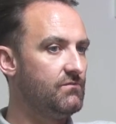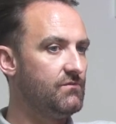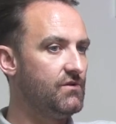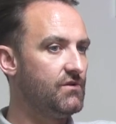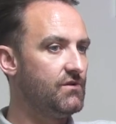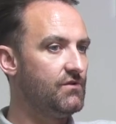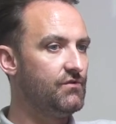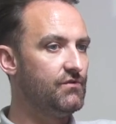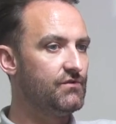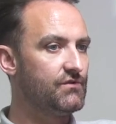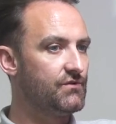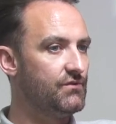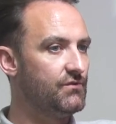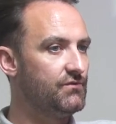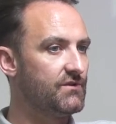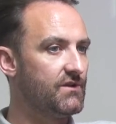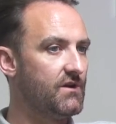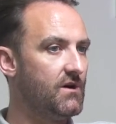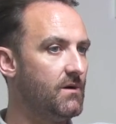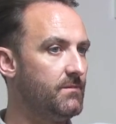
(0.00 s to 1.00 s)
use
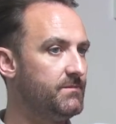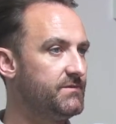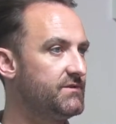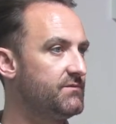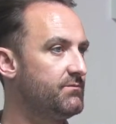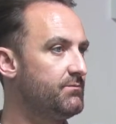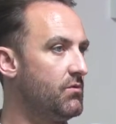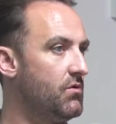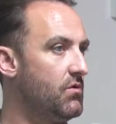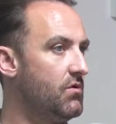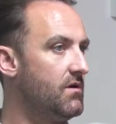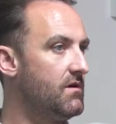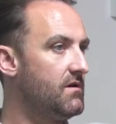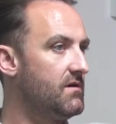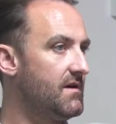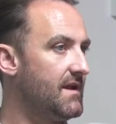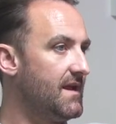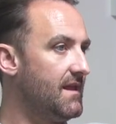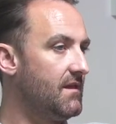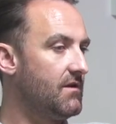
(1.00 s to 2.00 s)
tools like HubSpot
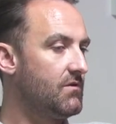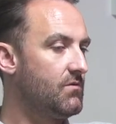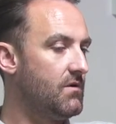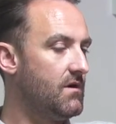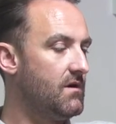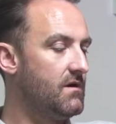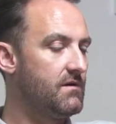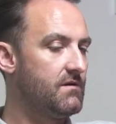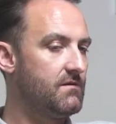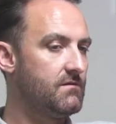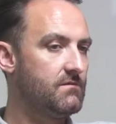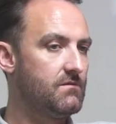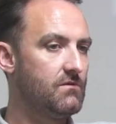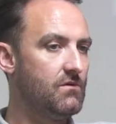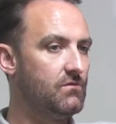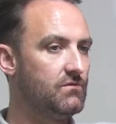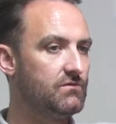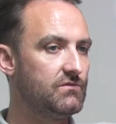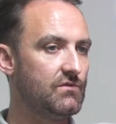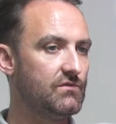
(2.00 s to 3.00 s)
or Eloqua or
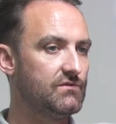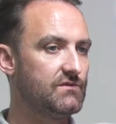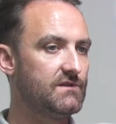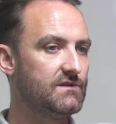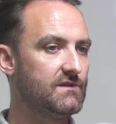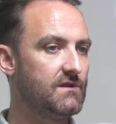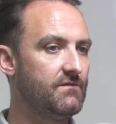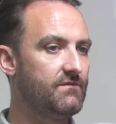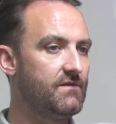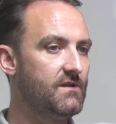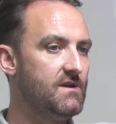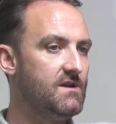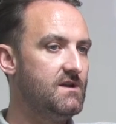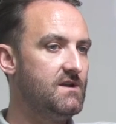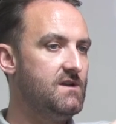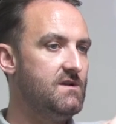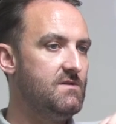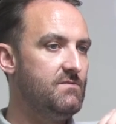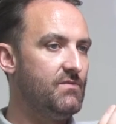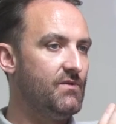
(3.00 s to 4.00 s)
all sorts of stuff.
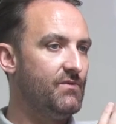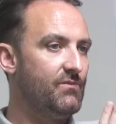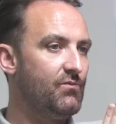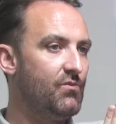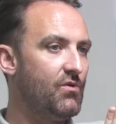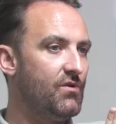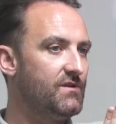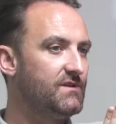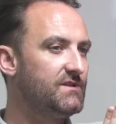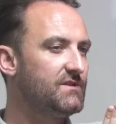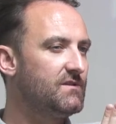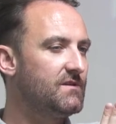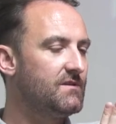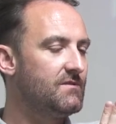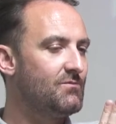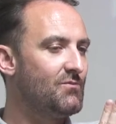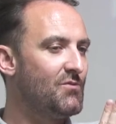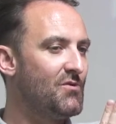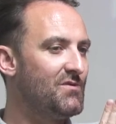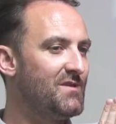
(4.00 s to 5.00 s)
But
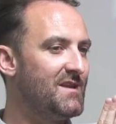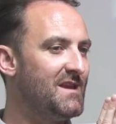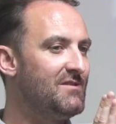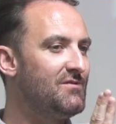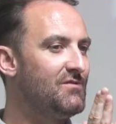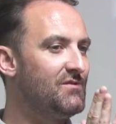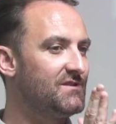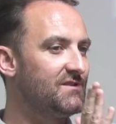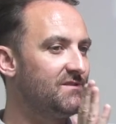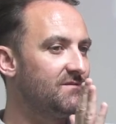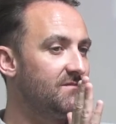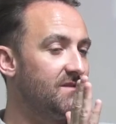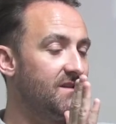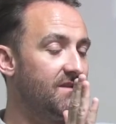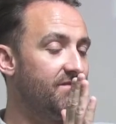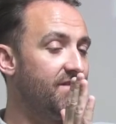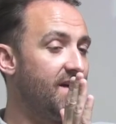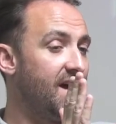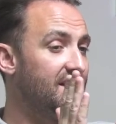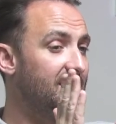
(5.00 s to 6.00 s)
what they do is
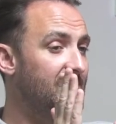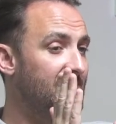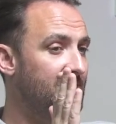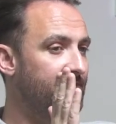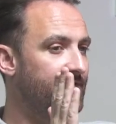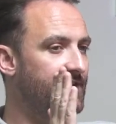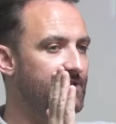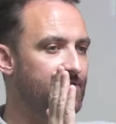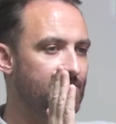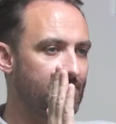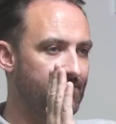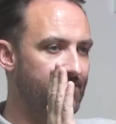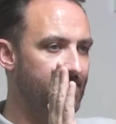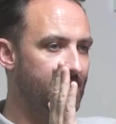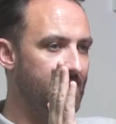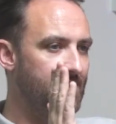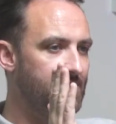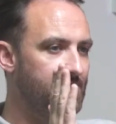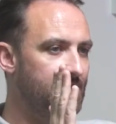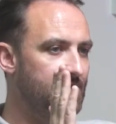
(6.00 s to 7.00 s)
they've had this feature for
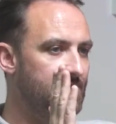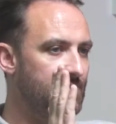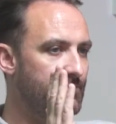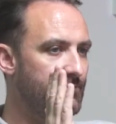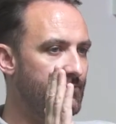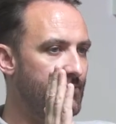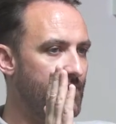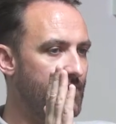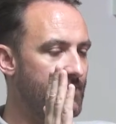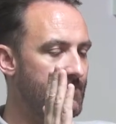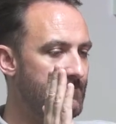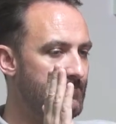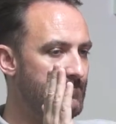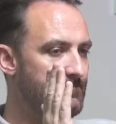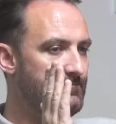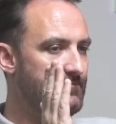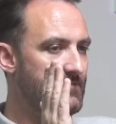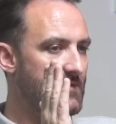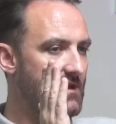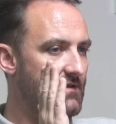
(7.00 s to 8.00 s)
ages, but
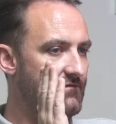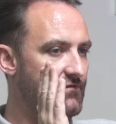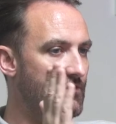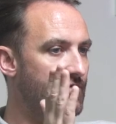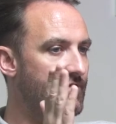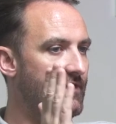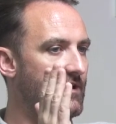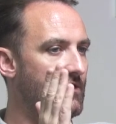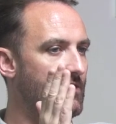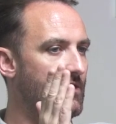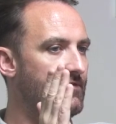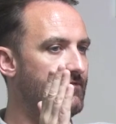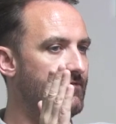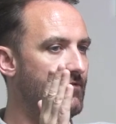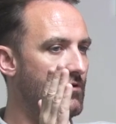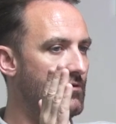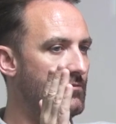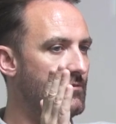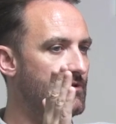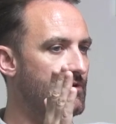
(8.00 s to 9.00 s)
if you fill out a
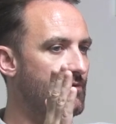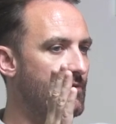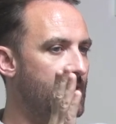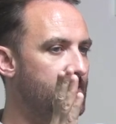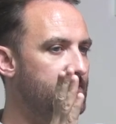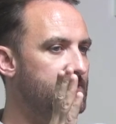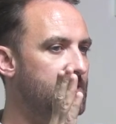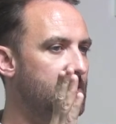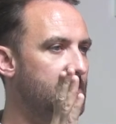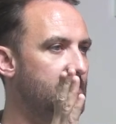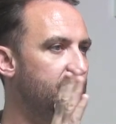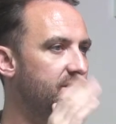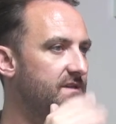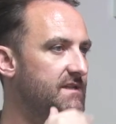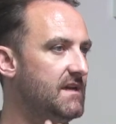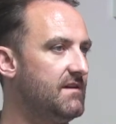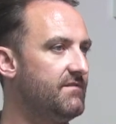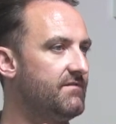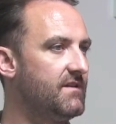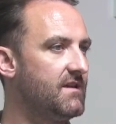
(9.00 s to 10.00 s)
form on the website, but
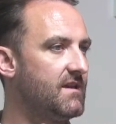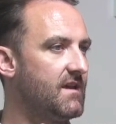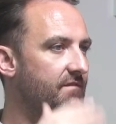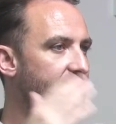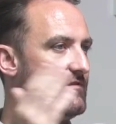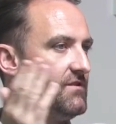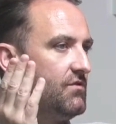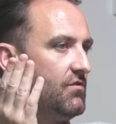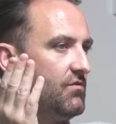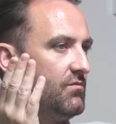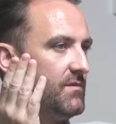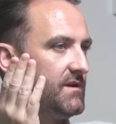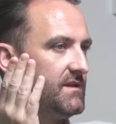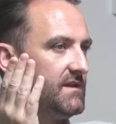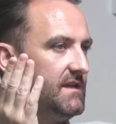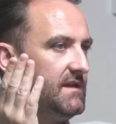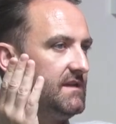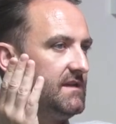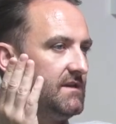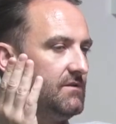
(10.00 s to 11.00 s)
say I've given you all my
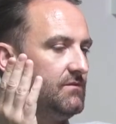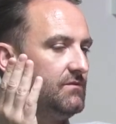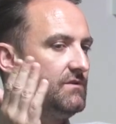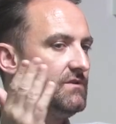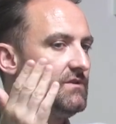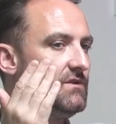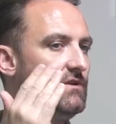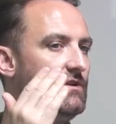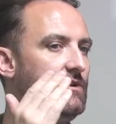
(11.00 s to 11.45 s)
details,